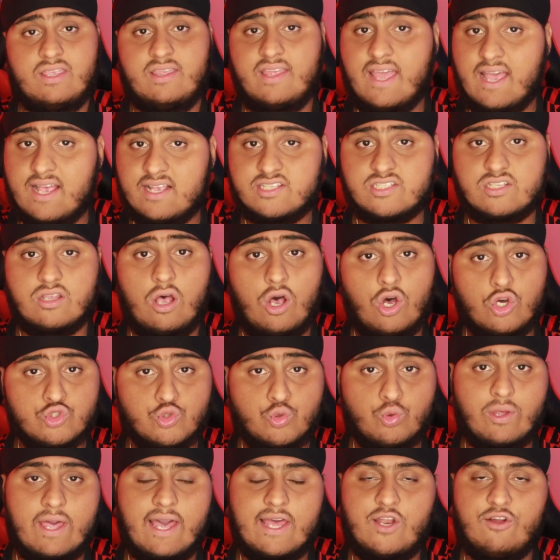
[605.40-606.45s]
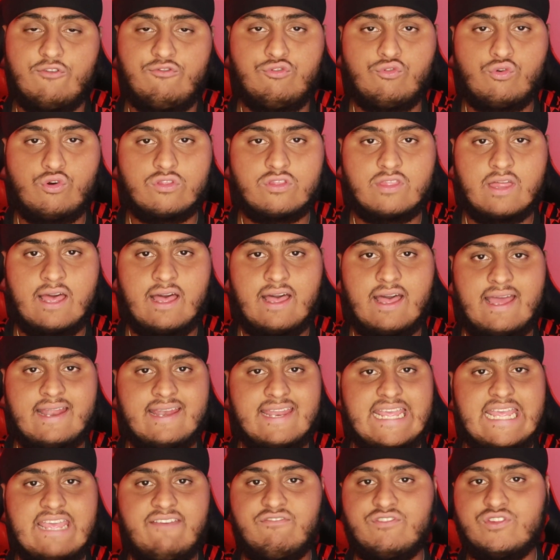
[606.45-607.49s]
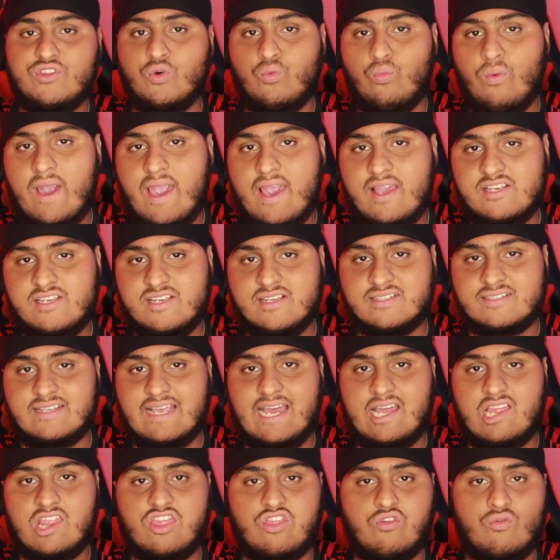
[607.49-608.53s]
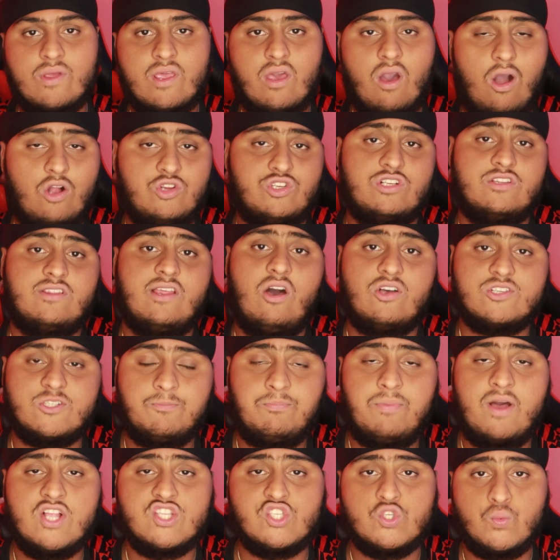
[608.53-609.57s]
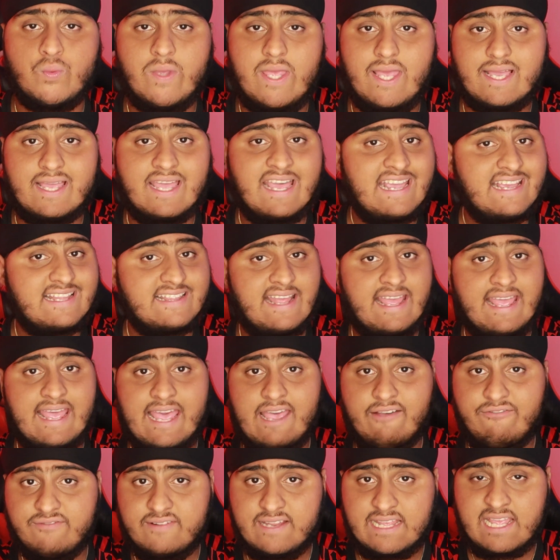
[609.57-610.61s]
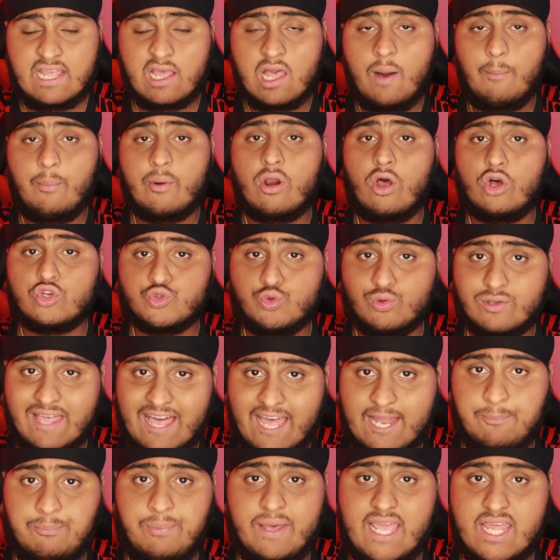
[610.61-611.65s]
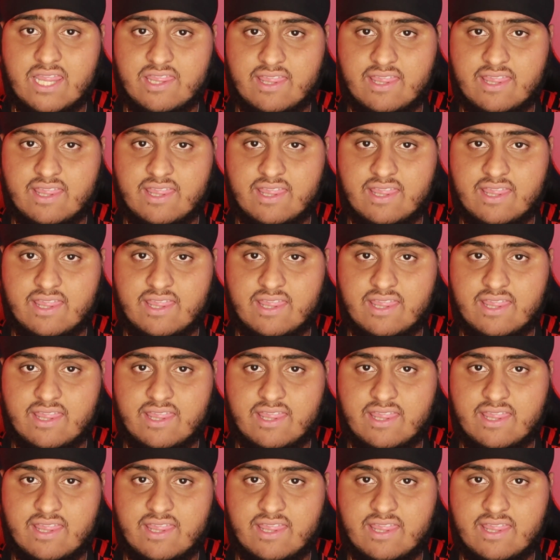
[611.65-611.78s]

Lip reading: Yes, Arsenal can afford that, and even the wages at £300,000 a week, they're hefty, but Arsenal can pay